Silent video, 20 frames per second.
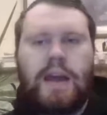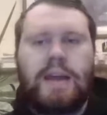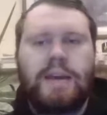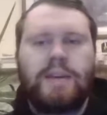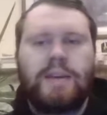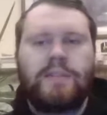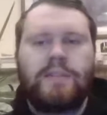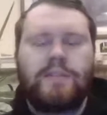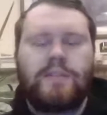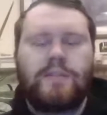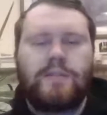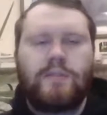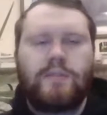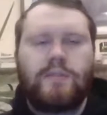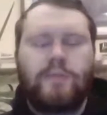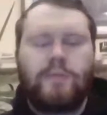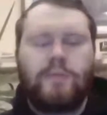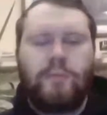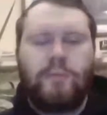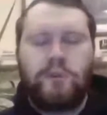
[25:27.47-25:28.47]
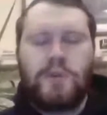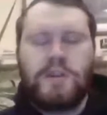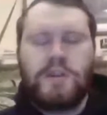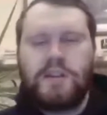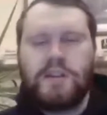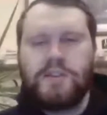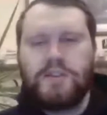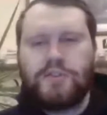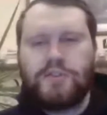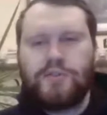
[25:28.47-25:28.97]
And
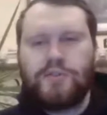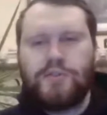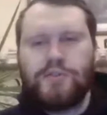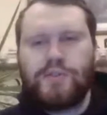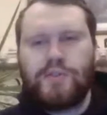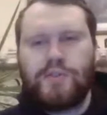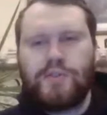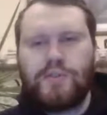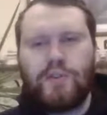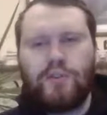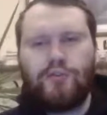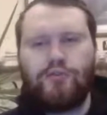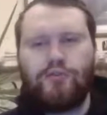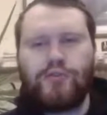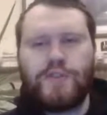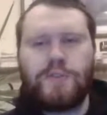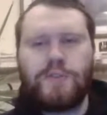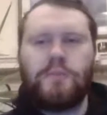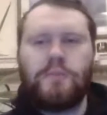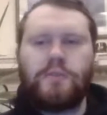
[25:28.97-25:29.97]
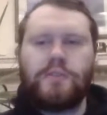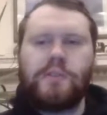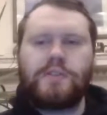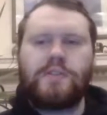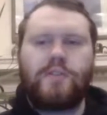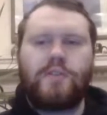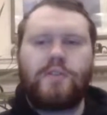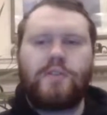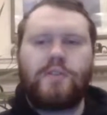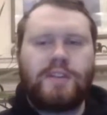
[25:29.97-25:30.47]
we get introduced to the
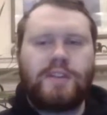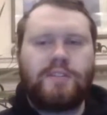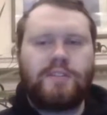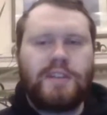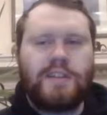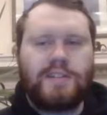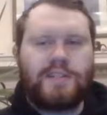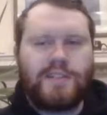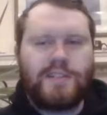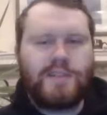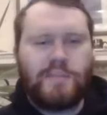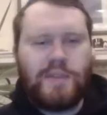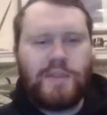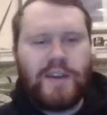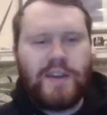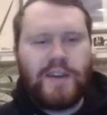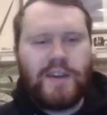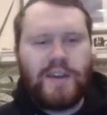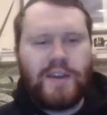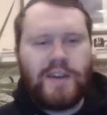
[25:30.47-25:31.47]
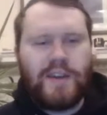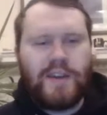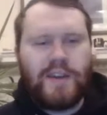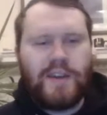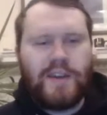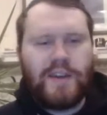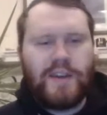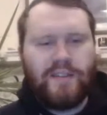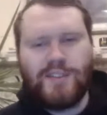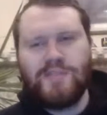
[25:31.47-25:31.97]
Crucible. It turns out it's some
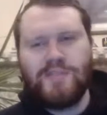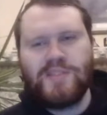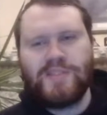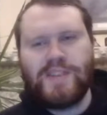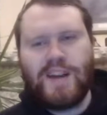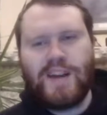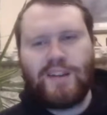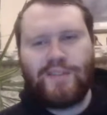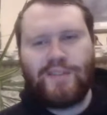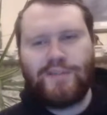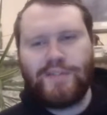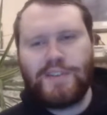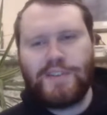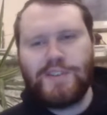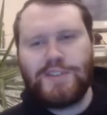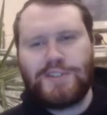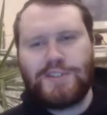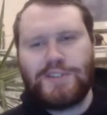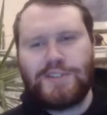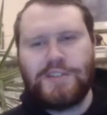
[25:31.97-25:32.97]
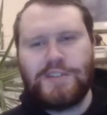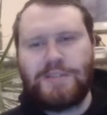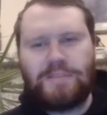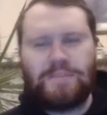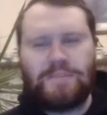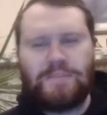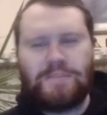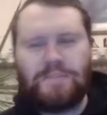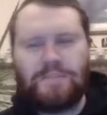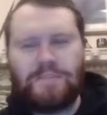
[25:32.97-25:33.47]
fucked up human sacrifice
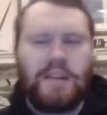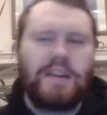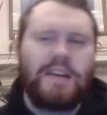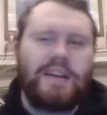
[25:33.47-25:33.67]
shit.